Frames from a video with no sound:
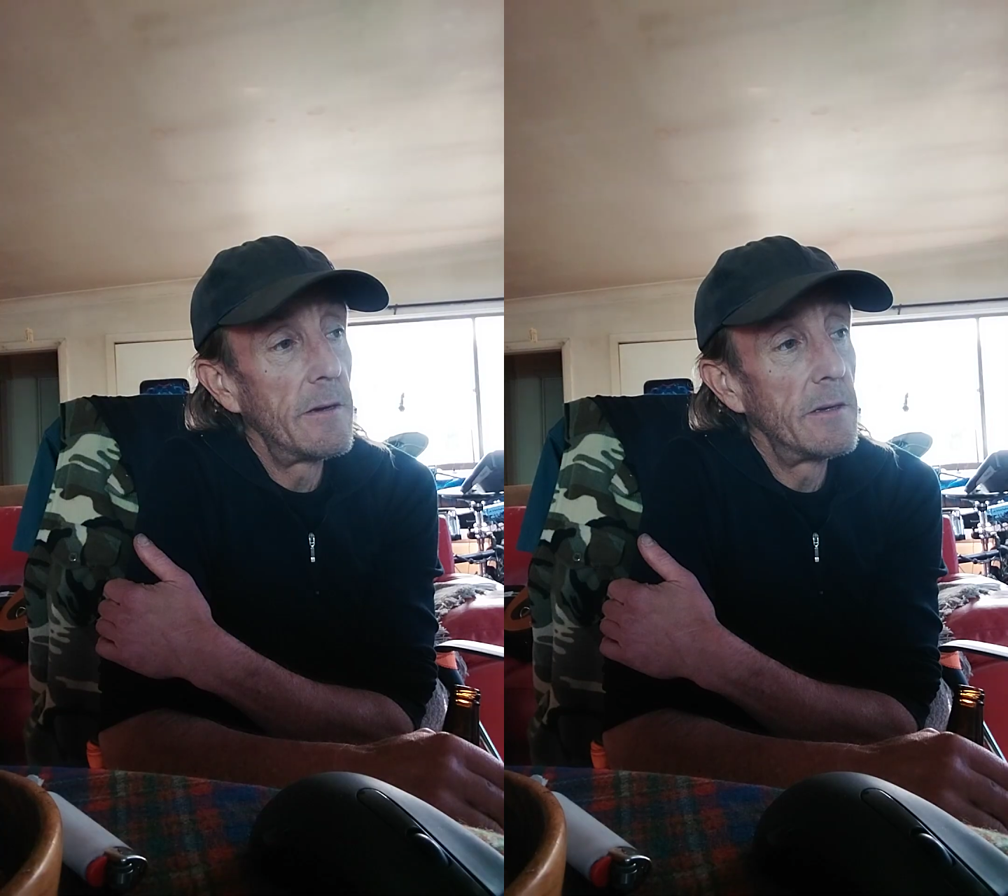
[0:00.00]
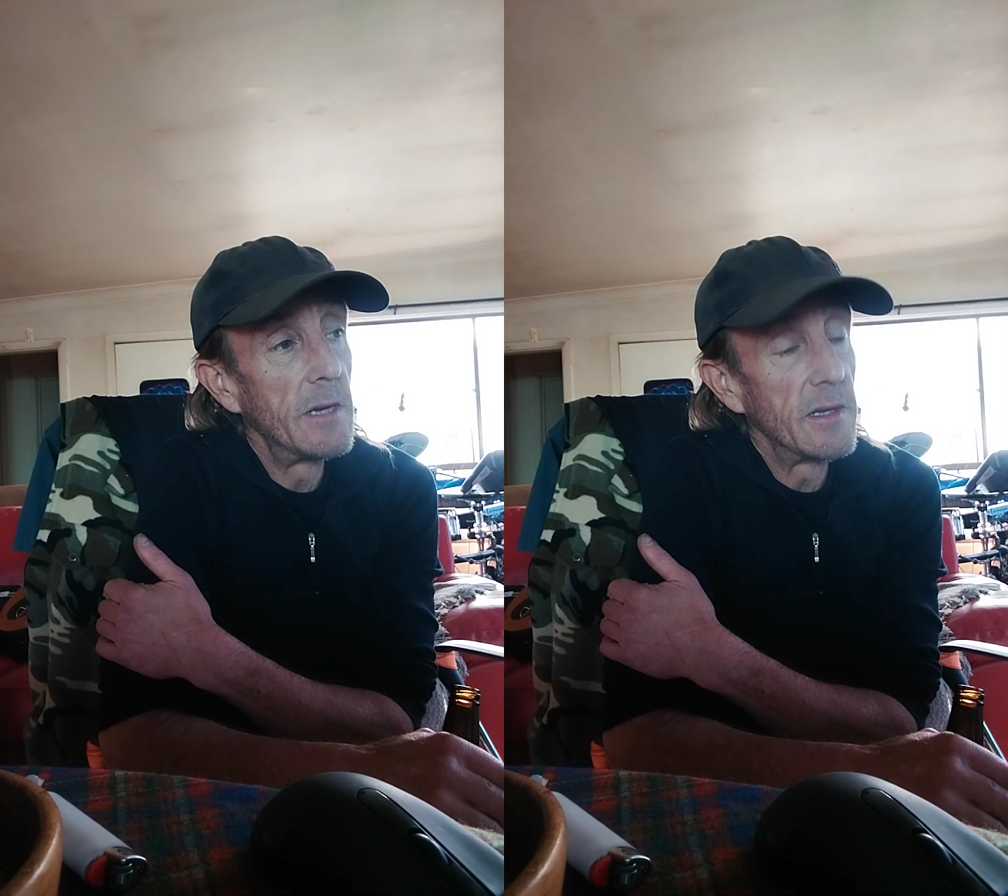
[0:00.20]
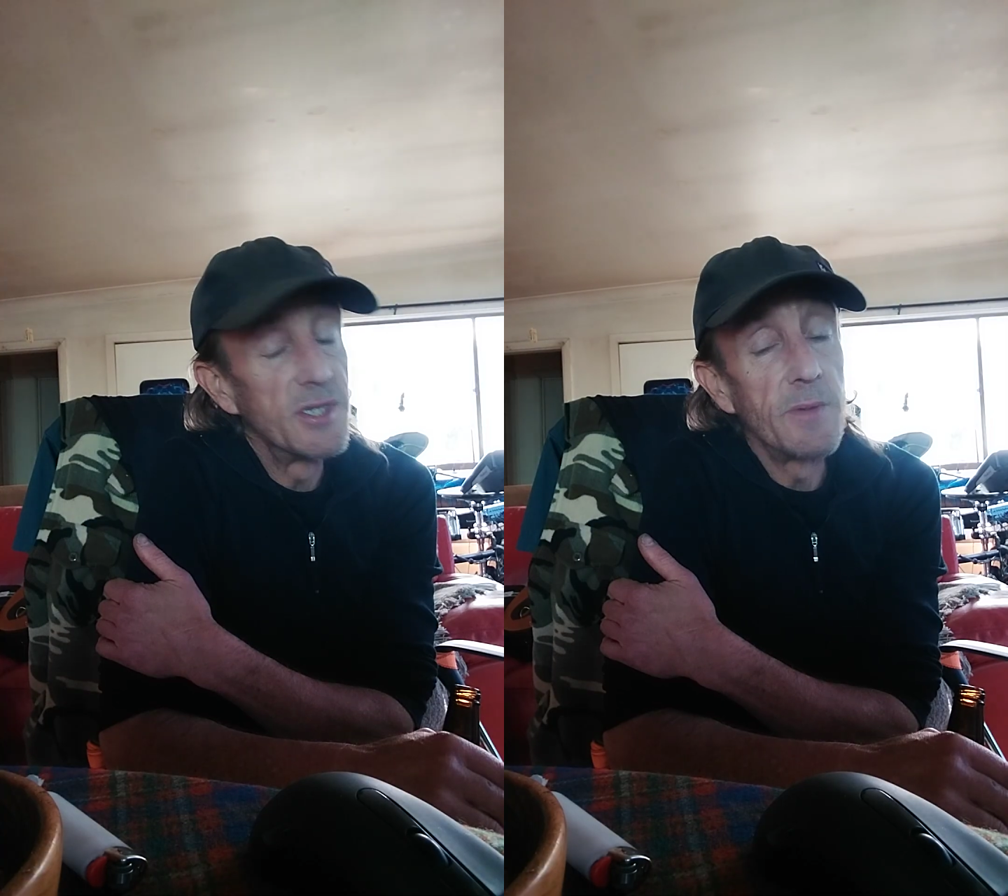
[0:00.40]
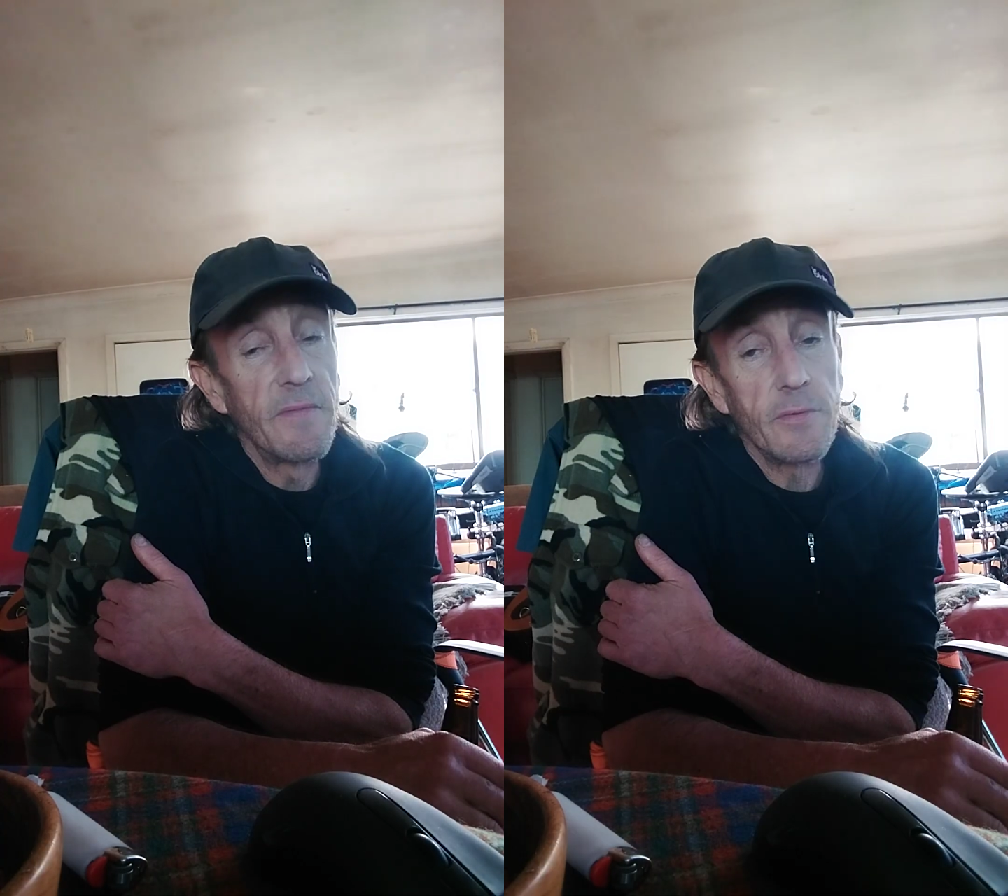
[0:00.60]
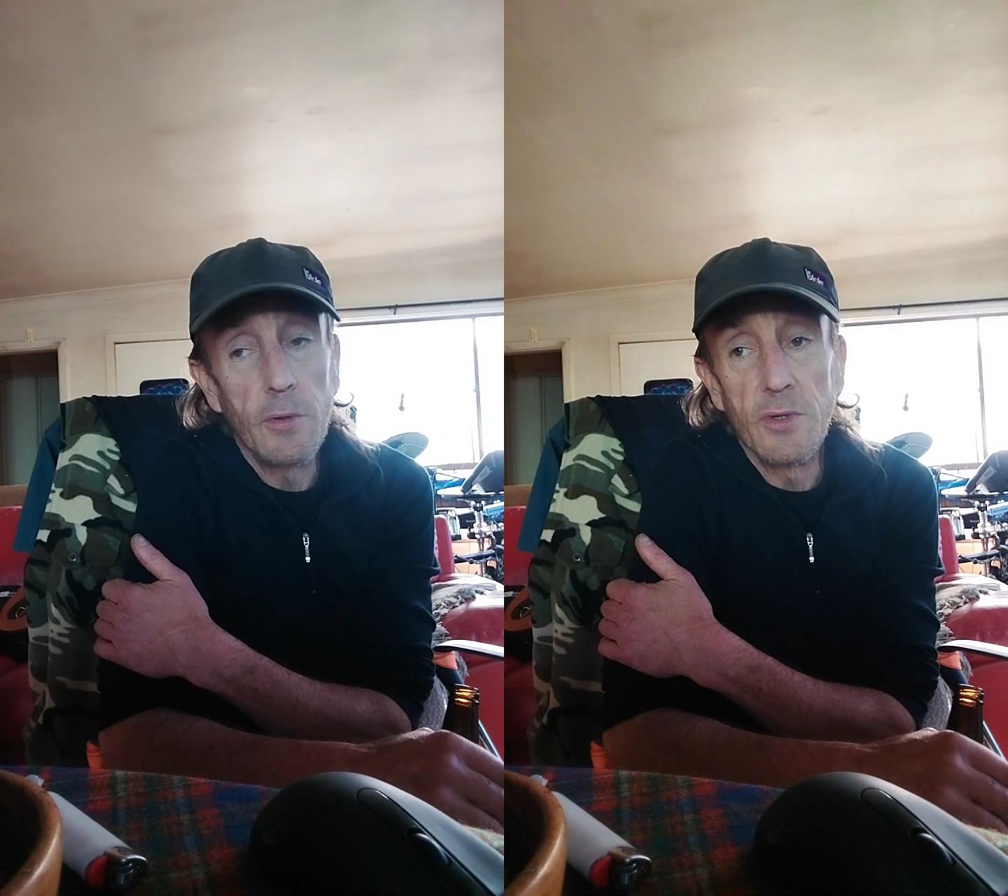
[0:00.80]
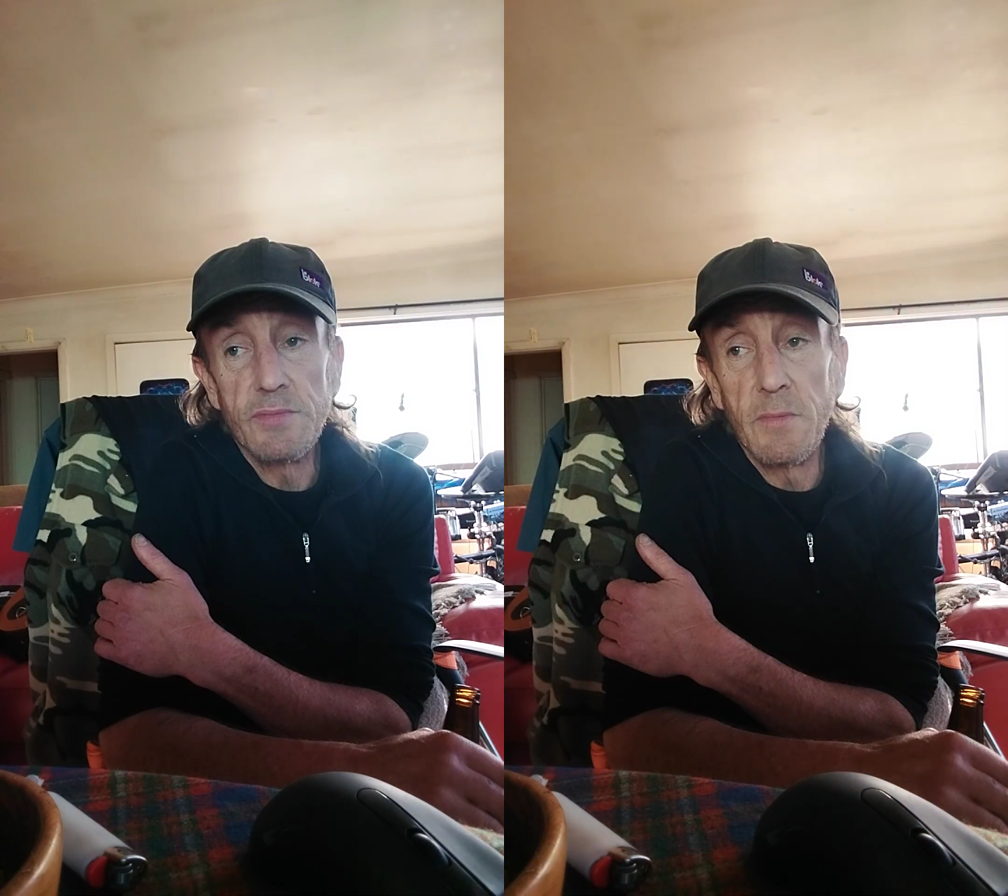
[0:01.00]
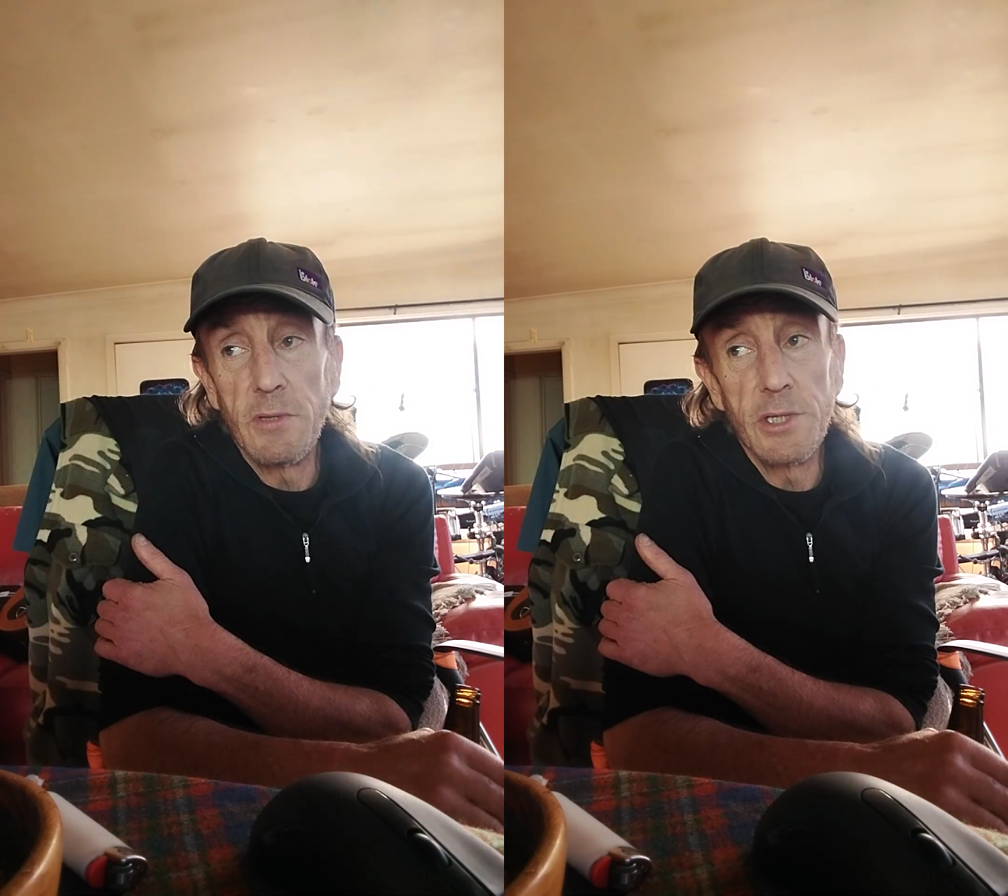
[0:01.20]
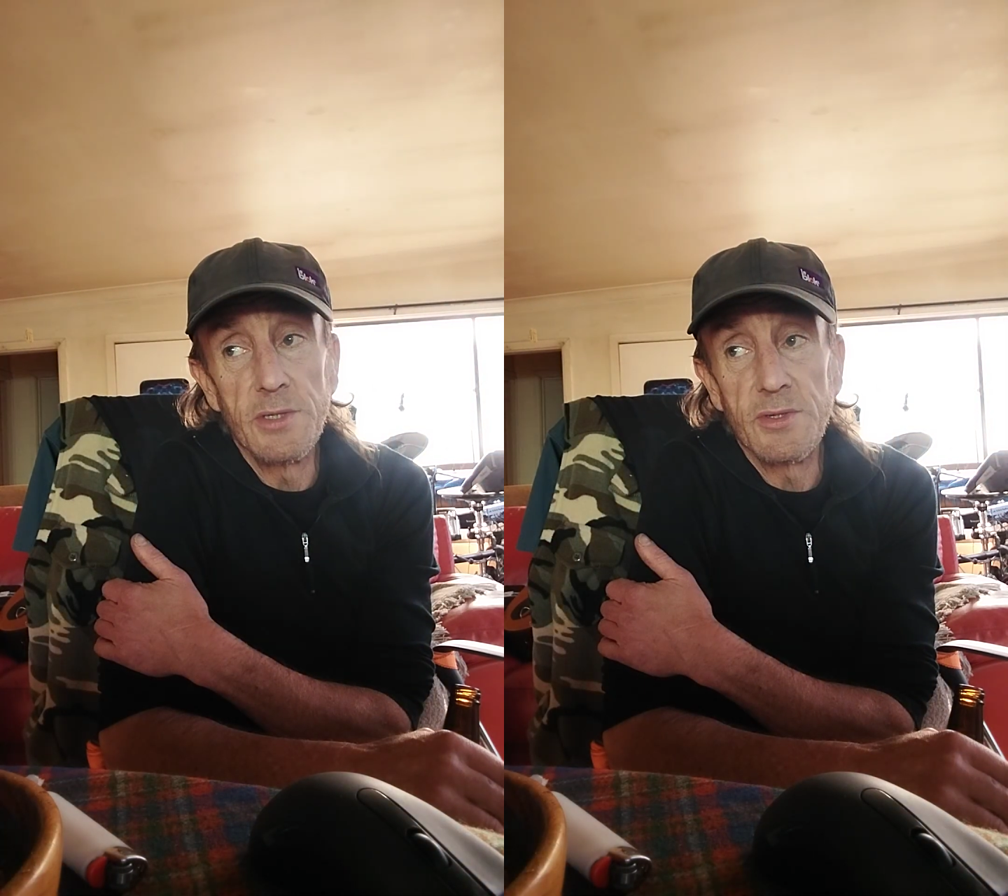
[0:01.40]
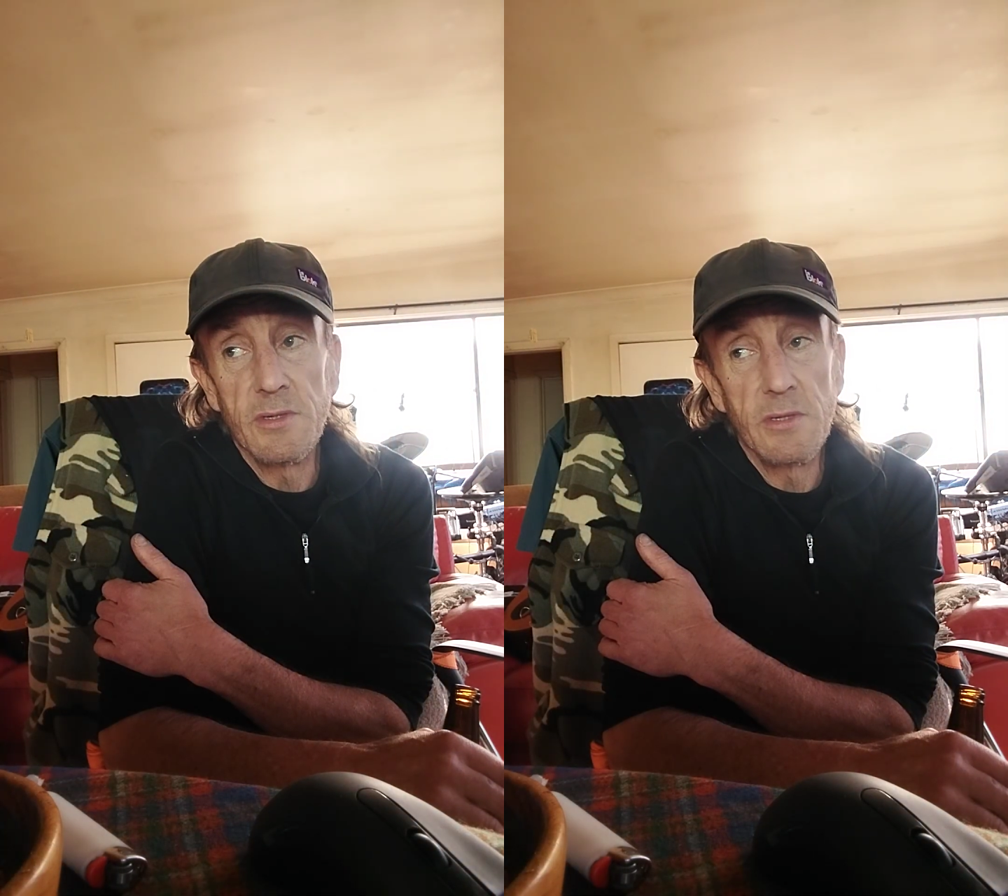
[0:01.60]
Elizabeth, of course. Remember Liz.